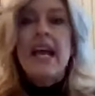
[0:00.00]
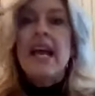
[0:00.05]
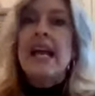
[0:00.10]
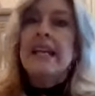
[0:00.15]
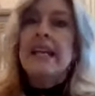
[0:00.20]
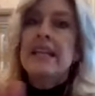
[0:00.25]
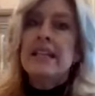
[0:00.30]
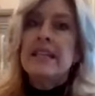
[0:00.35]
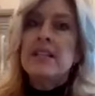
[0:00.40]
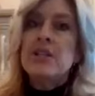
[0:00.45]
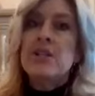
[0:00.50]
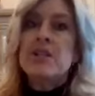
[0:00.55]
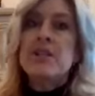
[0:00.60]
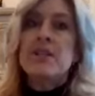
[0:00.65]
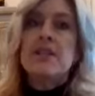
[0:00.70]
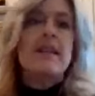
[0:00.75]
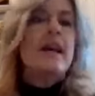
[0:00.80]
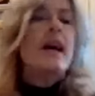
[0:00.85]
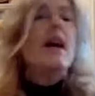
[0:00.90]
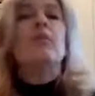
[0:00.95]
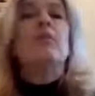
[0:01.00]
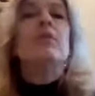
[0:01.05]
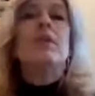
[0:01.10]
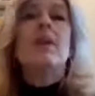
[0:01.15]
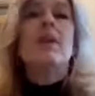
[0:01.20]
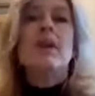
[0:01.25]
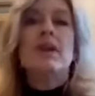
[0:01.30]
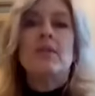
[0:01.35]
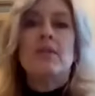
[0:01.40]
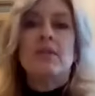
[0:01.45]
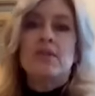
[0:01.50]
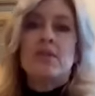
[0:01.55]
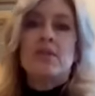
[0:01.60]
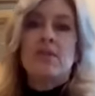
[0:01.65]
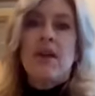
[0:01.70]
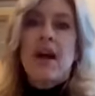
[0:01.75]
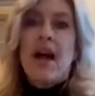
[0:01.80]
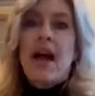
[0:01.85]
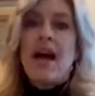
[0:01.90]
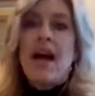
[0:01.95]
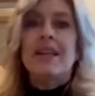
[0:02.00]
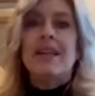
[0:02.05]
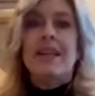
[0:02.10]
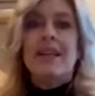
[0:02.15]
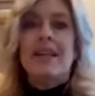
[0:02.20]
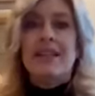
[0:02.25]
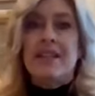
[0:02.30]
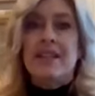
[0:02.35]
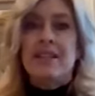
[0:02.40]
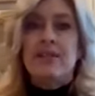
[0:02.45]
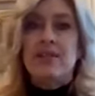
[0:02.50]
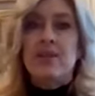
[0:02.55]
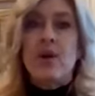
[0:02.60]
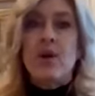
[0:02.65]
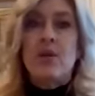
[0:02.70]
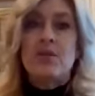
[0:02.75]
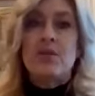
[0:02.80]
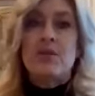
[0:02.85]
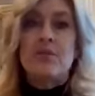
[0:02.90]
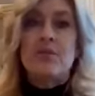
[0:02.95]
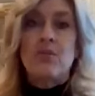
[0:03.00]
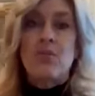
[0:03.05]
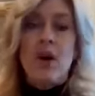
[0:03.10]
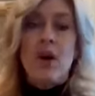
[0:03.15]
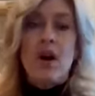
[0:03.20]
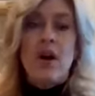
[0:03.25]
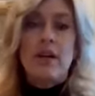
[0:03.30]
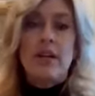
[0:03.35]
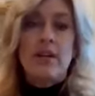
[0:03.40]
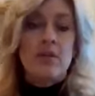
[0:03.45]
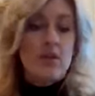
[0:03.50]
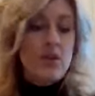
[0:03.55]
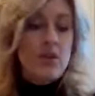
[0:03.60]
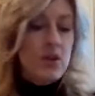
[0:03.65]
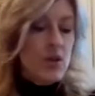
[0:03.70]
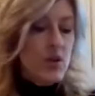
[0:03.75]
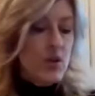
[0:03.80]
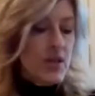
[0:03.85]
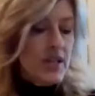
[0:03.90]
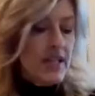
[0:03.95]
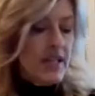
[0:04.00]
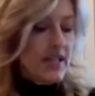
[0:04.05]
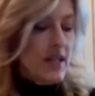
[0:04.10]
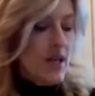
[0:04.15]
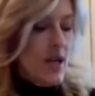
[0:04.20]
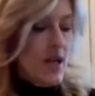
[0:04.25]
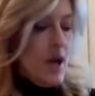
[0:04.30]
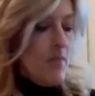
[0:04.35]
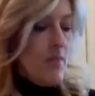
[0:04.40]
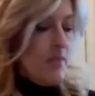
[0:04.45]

In addition to that, we're not going to add any salt while in our cooking,